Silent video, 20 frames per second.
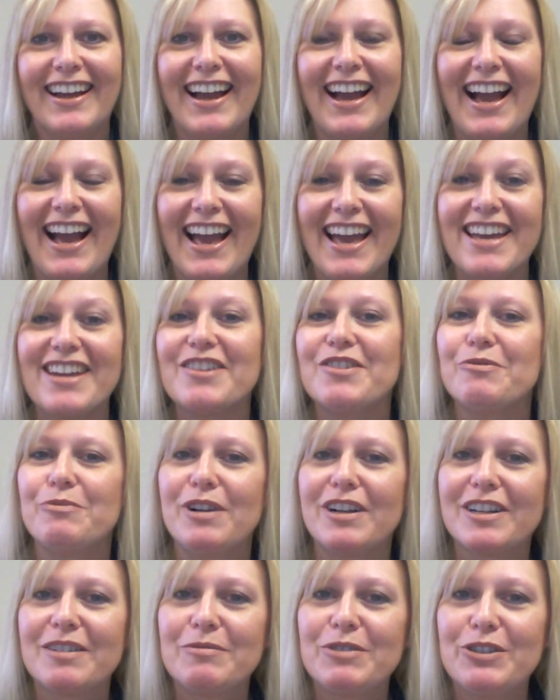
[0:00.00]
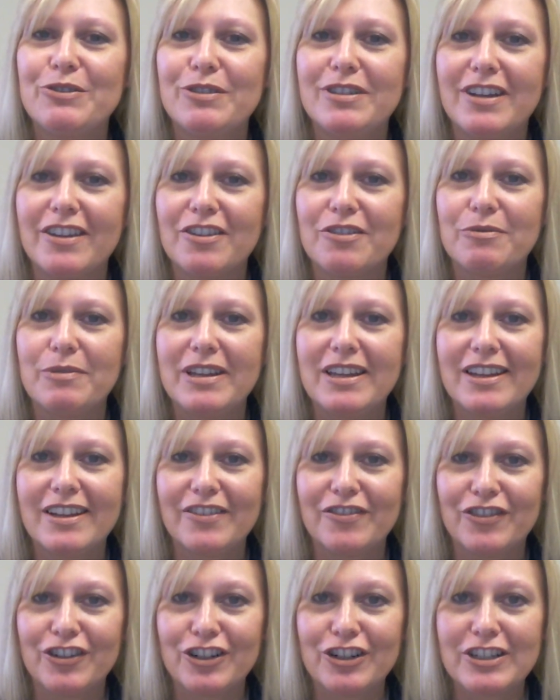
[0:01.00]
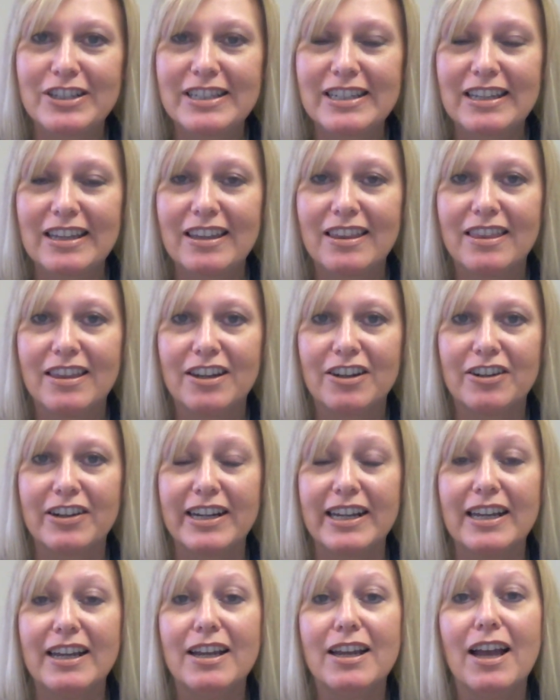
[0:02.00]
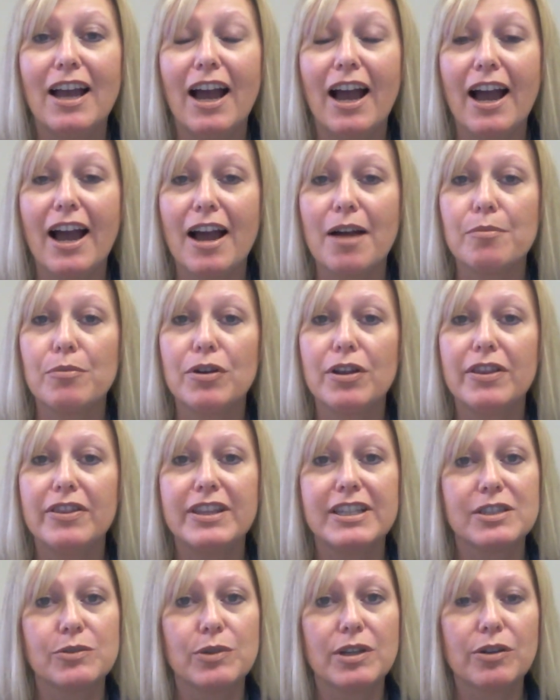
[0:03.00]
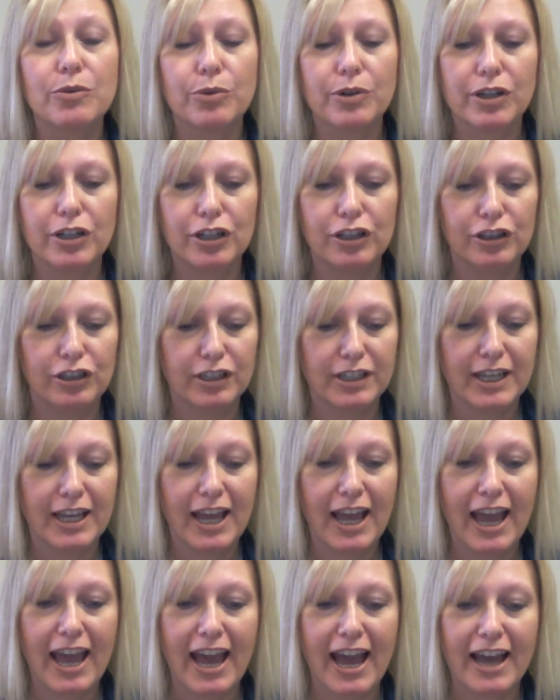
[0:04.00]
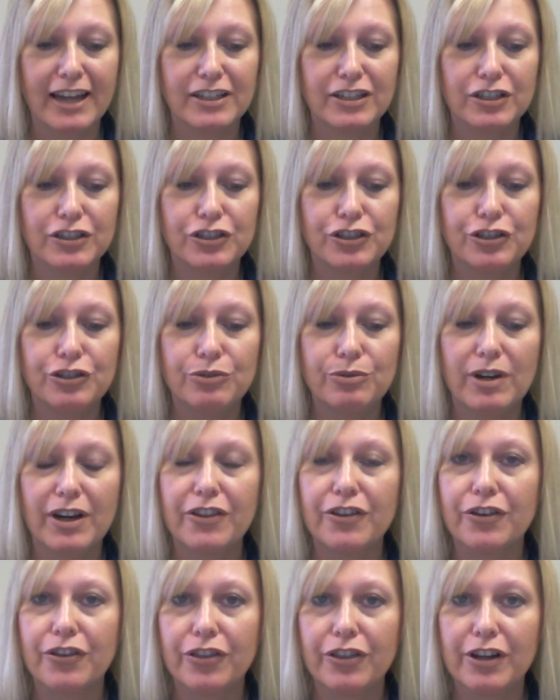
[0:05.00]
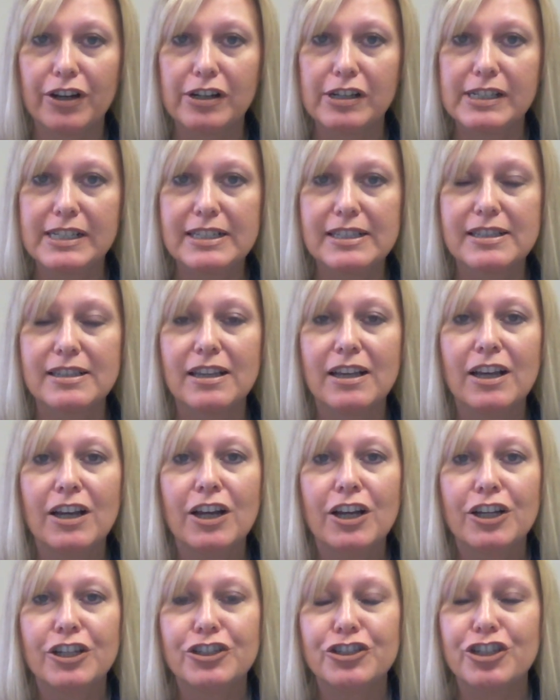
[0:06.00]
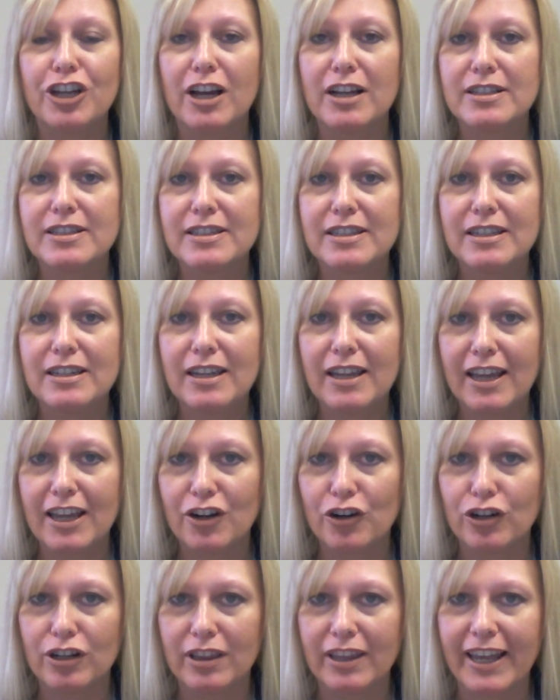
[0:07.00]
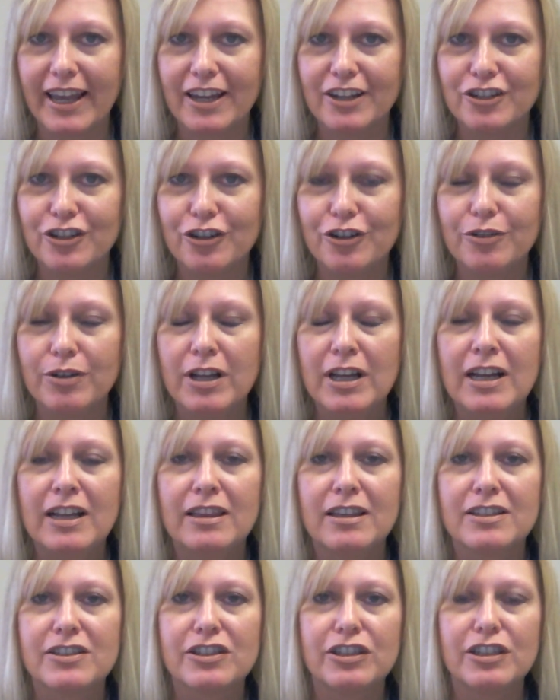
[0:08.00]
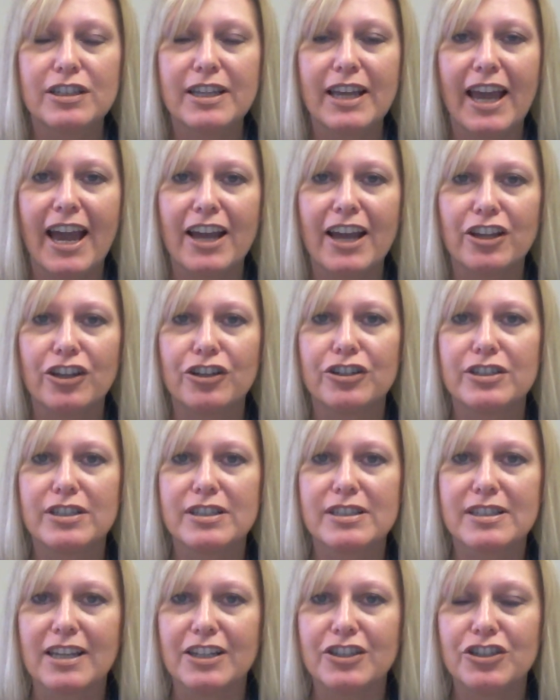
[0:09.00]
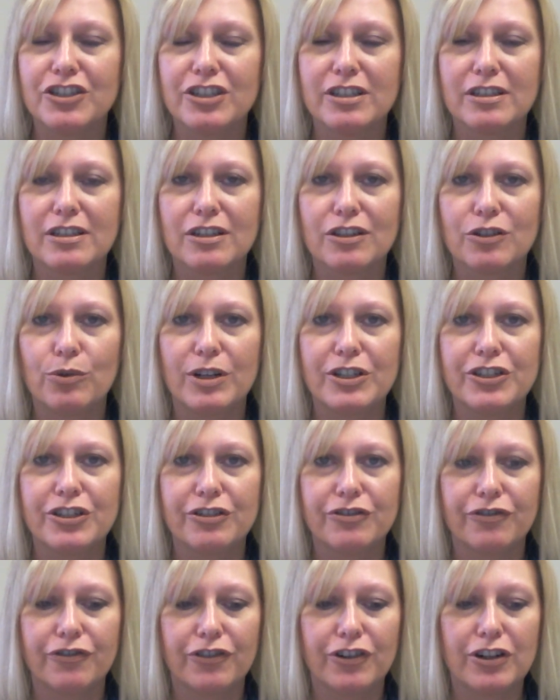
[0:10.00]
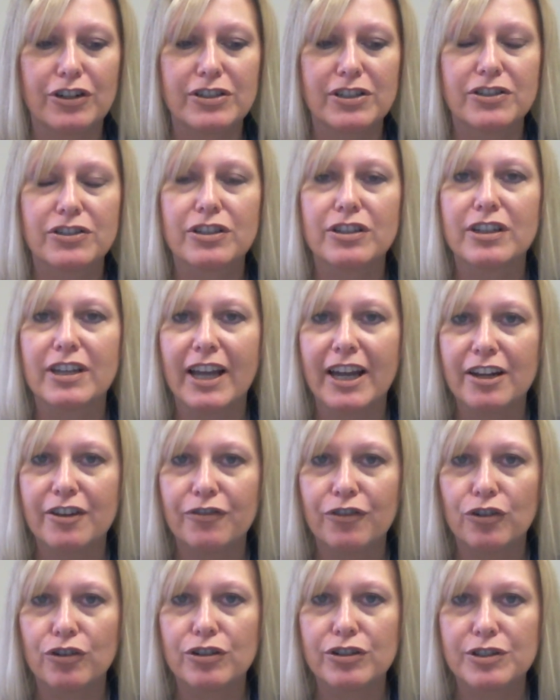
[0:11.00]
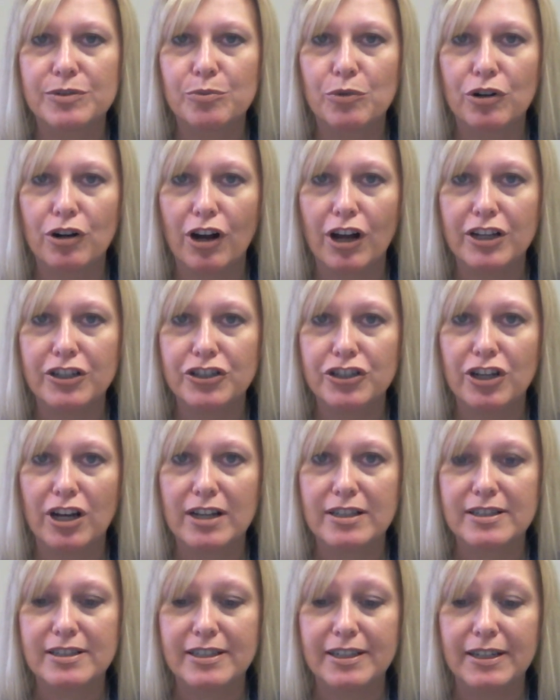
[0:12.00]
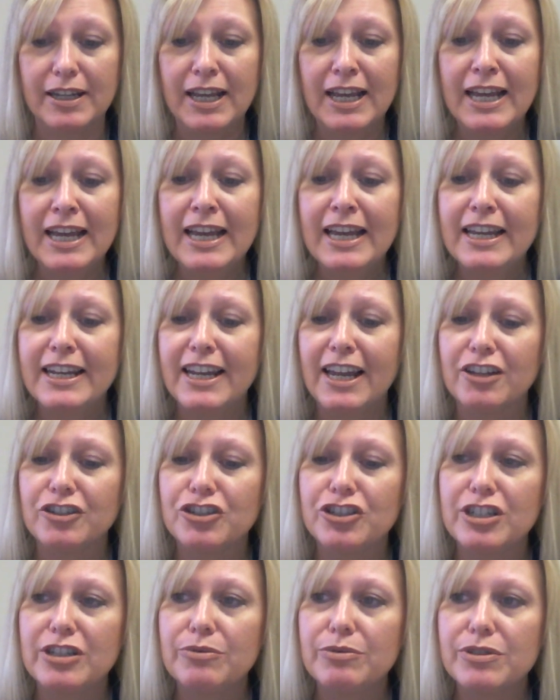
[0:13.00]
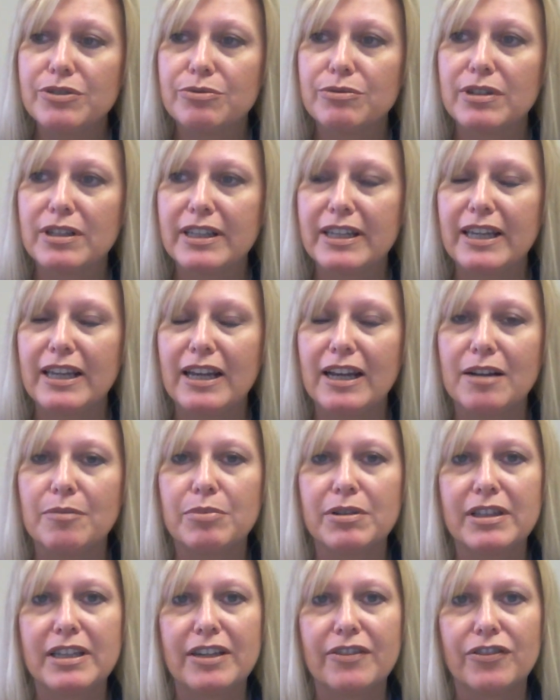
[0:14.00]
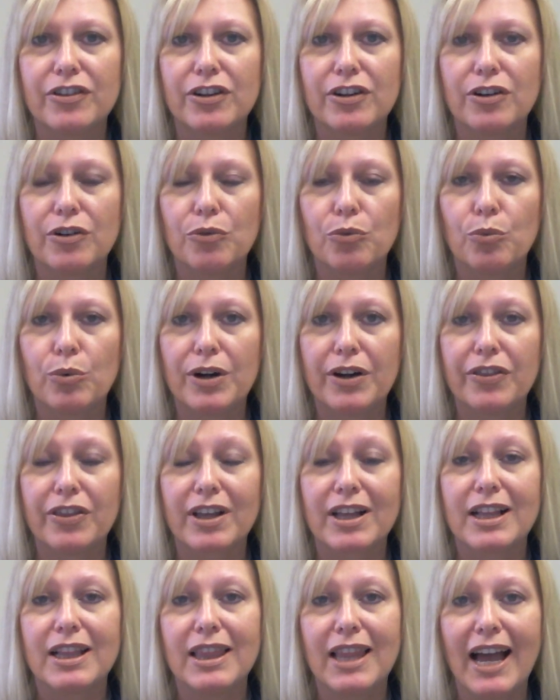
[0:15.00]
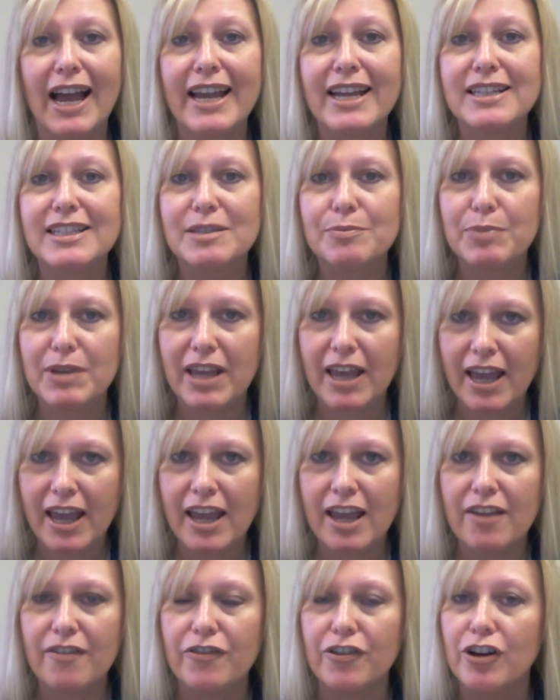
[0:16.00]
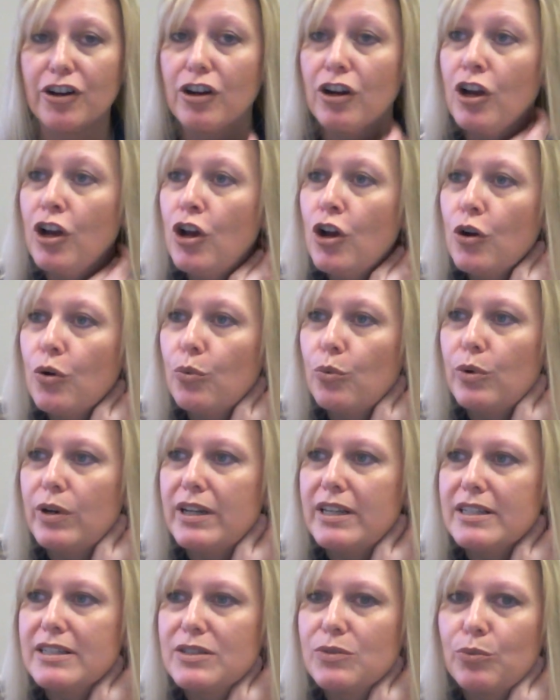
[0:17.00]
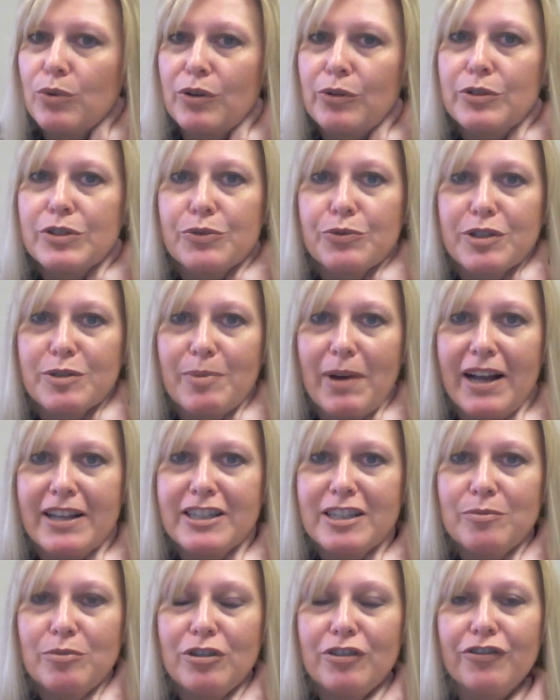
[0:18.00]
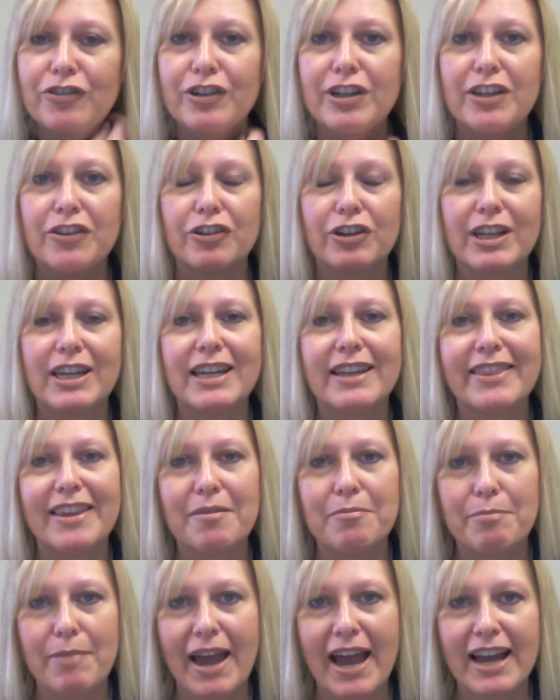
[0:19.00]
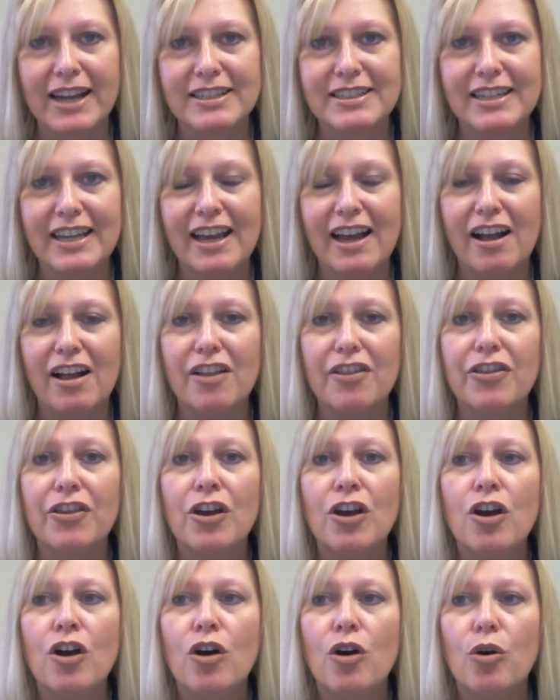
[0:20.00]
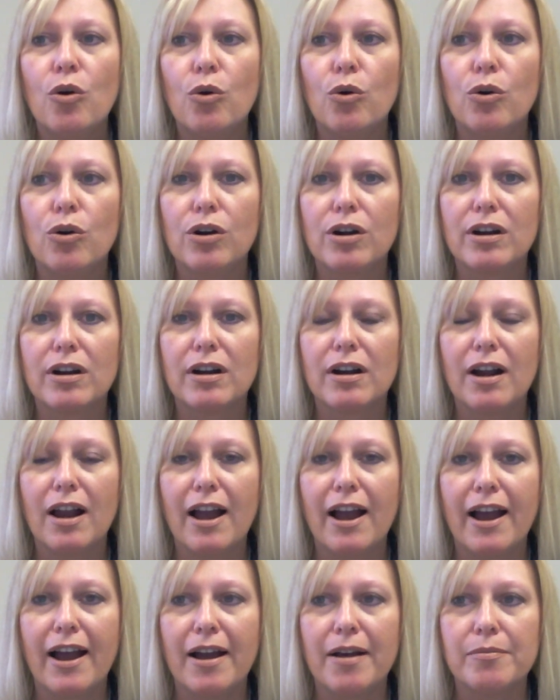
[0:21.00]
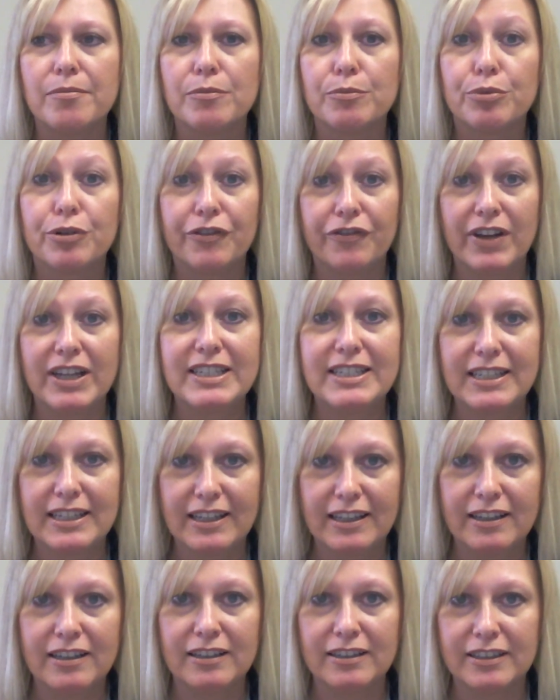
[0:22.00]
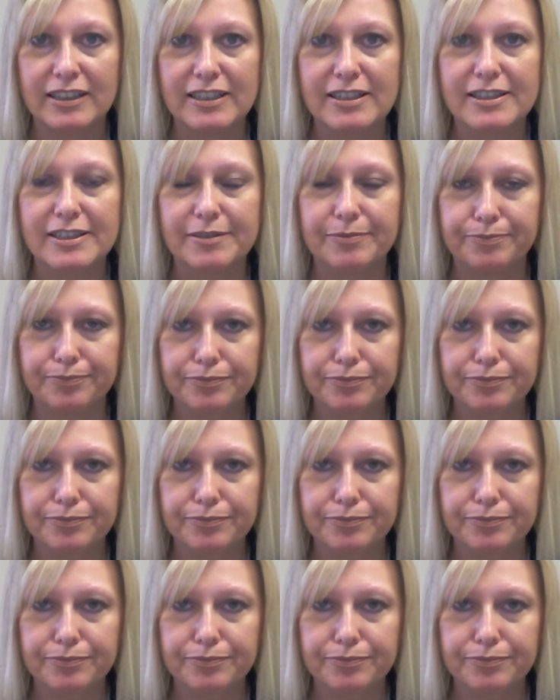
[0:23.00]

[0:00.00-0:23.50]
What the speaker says: Hi, welcome to another week of Nursing Theory. This week we're going to look at two other theorists, Johnson and Orlando. Let's look at your discussion question first. It's going to kind of focus more on Johnson. Now, she was really a believer where the client's behavior was what was responsible for either getting them back to health or preventing illness.